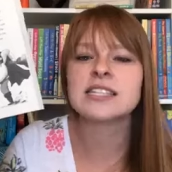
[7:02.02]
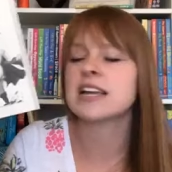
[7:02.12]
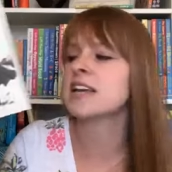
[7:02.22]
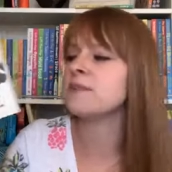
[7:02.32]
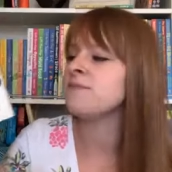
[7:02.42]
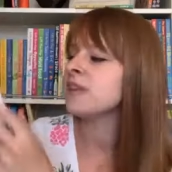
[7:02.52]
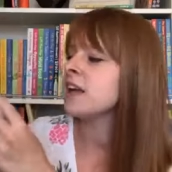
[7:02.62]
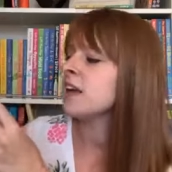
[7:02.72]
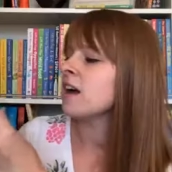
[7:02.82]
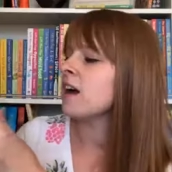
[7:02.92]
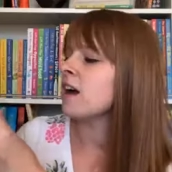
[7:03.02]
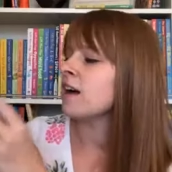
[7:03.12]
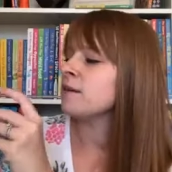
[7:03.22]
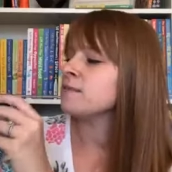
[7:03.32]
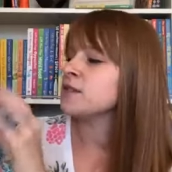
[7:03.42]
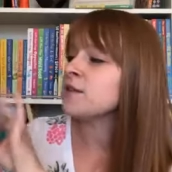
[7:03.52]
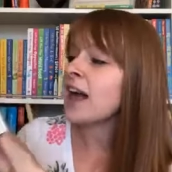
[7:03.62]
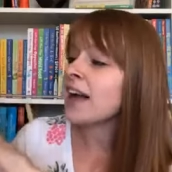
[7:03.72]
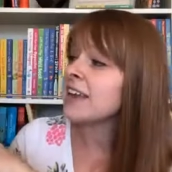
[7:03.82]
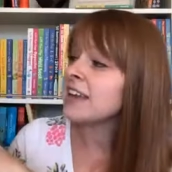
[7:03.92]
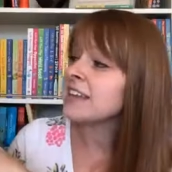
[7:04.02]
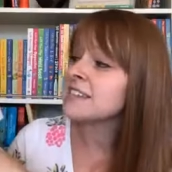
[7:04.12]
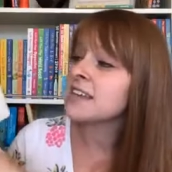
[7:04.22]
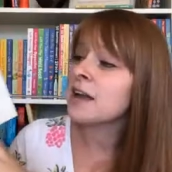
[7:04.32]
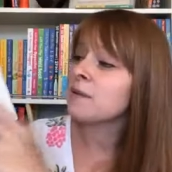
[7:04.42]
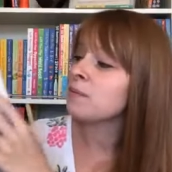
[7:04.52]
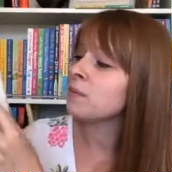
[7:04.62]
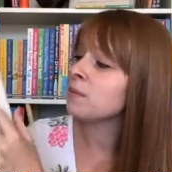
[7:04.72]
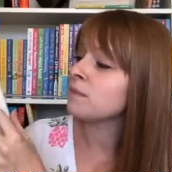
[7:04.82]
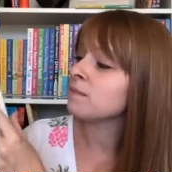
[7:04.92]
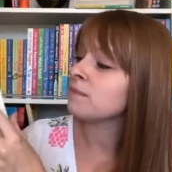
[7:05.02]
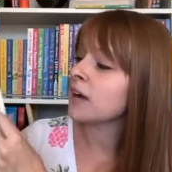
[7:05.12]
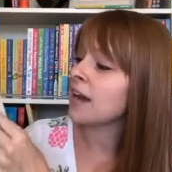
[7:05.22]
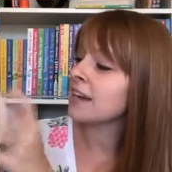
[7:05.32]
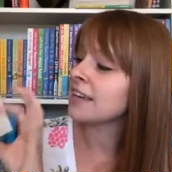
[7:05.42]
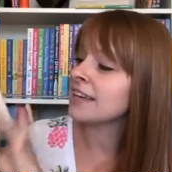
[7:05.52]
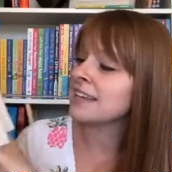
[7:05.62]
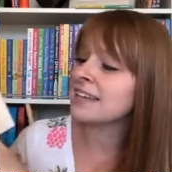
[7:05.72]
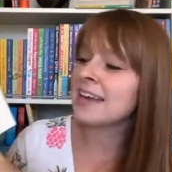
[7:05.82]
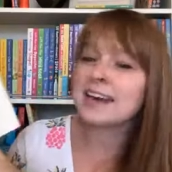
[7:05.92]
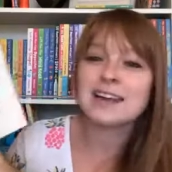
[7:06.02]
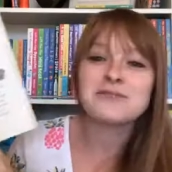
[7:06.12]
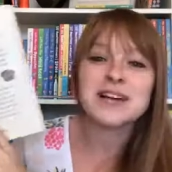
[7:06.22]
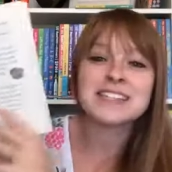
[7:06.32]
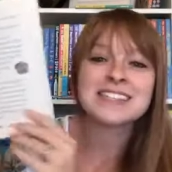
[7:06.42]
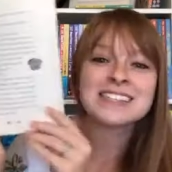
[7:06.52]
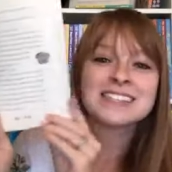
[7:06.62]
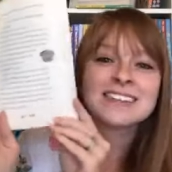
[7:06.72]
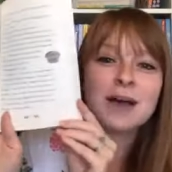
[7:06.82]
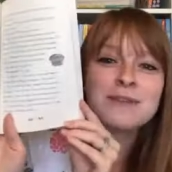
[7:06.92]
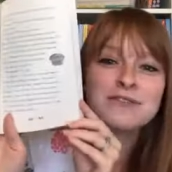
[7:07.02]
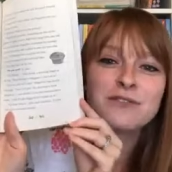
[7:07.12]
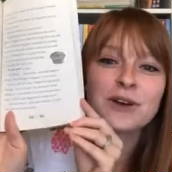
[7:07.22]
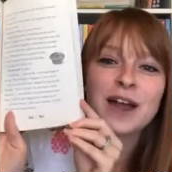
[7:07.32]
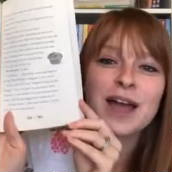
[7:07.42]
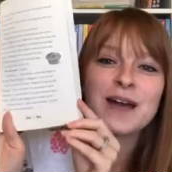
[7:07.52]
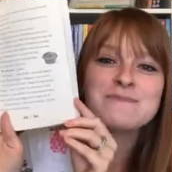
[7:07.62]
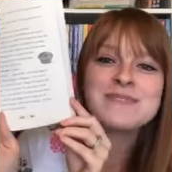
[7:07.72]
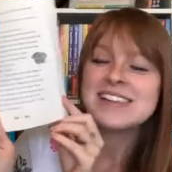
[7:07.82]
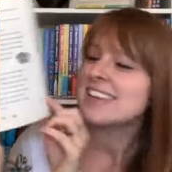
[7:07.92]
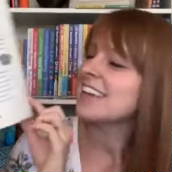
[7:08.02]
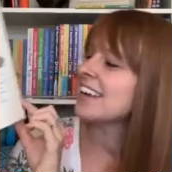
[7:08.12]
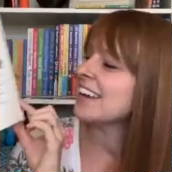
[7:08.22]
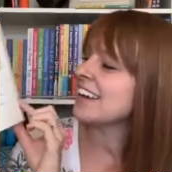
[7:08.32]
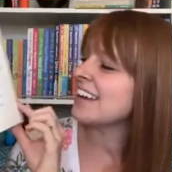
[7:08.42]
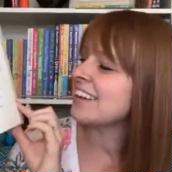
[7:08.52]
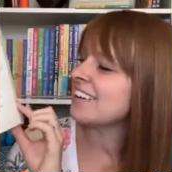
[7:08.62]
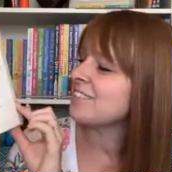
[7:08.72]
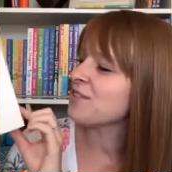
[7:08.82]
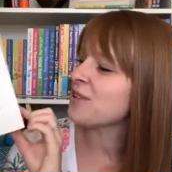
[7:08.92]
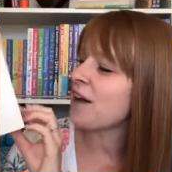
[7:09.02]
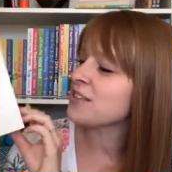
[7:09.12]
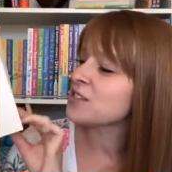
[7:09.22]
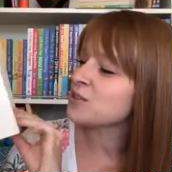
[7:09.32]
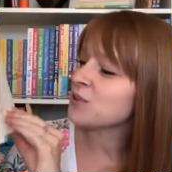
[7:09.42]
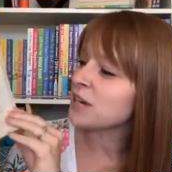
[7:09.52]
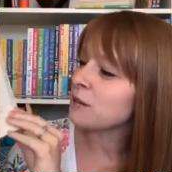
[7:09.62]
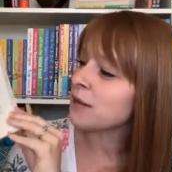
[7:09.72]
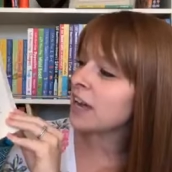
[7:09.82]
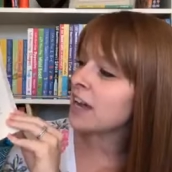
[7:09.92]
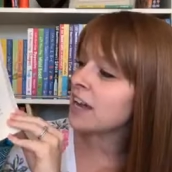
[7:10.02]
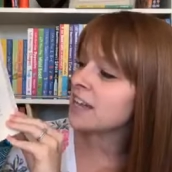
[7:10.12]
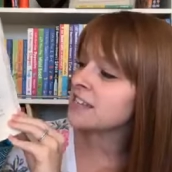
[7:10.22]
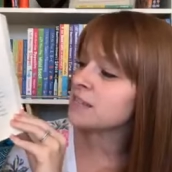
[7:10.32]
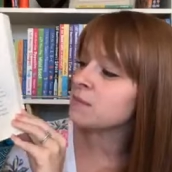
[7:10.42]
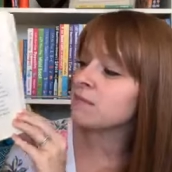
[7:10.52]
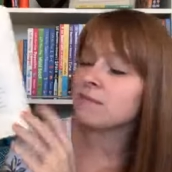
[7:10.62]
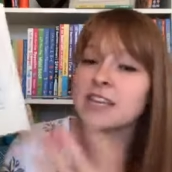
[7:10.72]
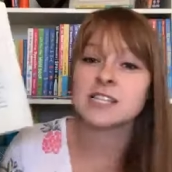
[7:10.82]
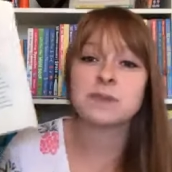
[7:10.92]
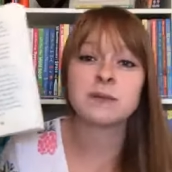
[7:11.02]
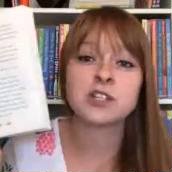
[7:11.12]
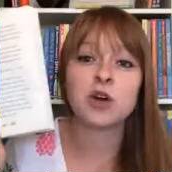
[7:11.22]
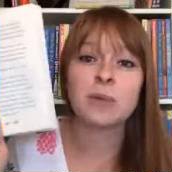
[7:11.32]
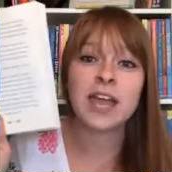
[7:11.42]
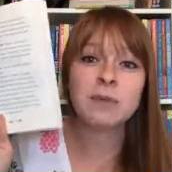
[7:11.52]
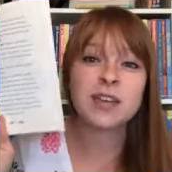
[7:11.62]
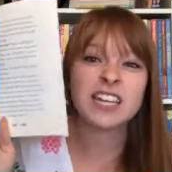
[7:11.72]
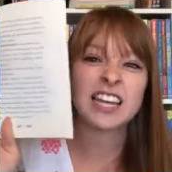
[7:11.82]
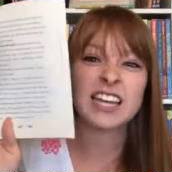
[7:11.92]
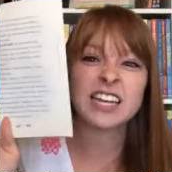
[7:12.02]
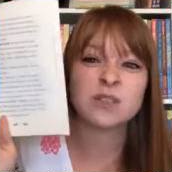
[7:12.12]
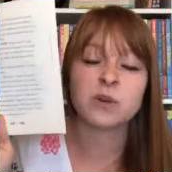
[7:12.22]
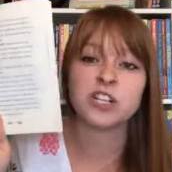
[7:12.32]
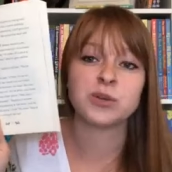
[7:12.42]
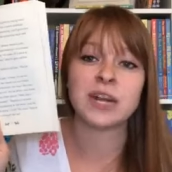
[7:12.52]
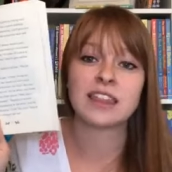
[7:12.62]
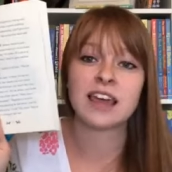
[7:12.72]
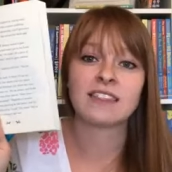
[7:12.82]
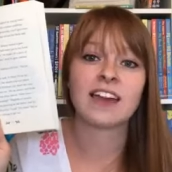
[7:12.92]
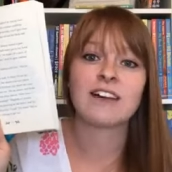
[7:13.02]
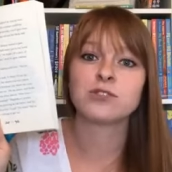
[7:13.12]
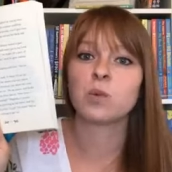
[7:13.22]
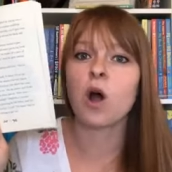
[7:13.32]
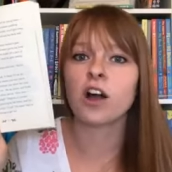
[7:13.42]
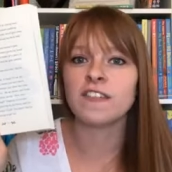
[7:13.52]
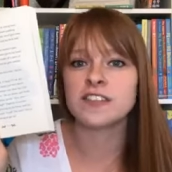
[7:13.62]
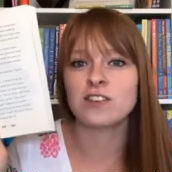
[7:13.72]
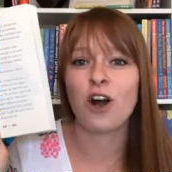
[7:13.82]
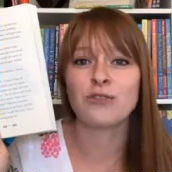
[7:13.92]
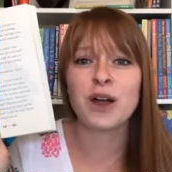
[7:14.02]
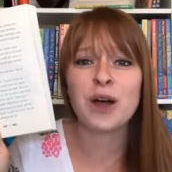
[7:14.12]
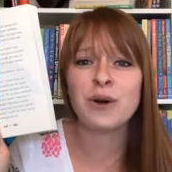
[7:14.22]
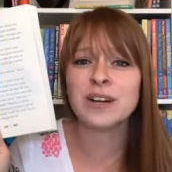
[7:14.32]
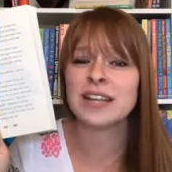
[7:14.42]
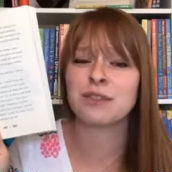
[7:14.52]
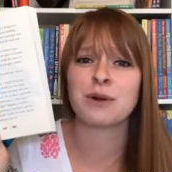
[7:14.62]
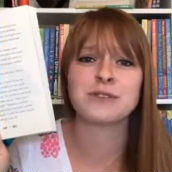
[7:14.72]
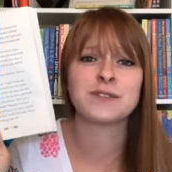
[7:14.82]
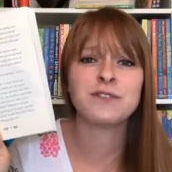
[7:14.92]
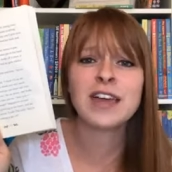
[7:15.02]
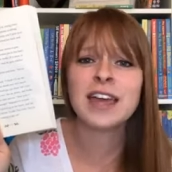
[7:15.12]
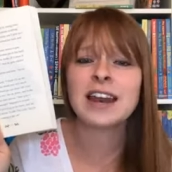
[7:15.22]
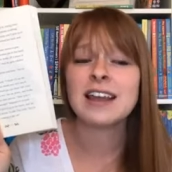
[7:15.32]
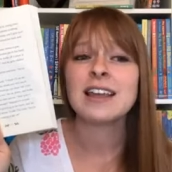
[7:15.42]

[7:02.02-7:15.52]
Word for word: And um, so yeah, he ends up kind of getting what's coming for him um, throughout the story because he's been so babied, like he doesn't want to do anything. They have to walk on this long road and he throws a fit